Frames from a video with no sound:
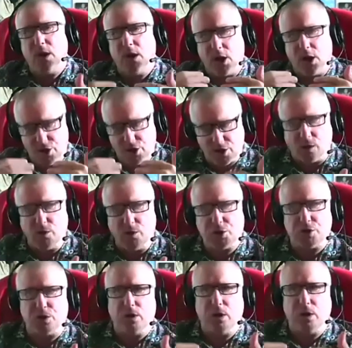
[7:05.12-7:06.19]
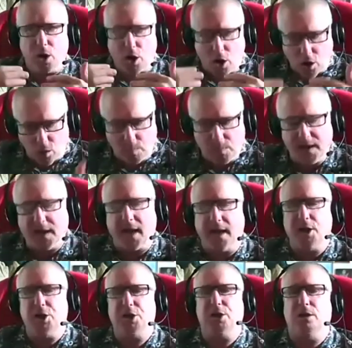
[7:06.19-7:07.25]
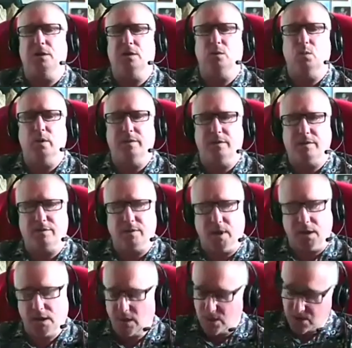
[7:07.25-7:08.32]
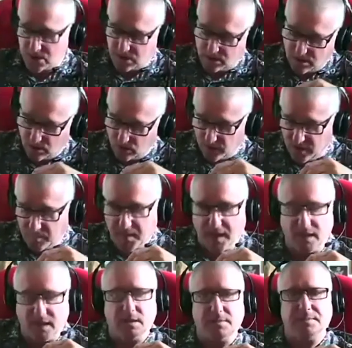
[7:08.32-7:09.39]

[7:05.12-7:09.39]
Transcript: a social obligation with the things that we make.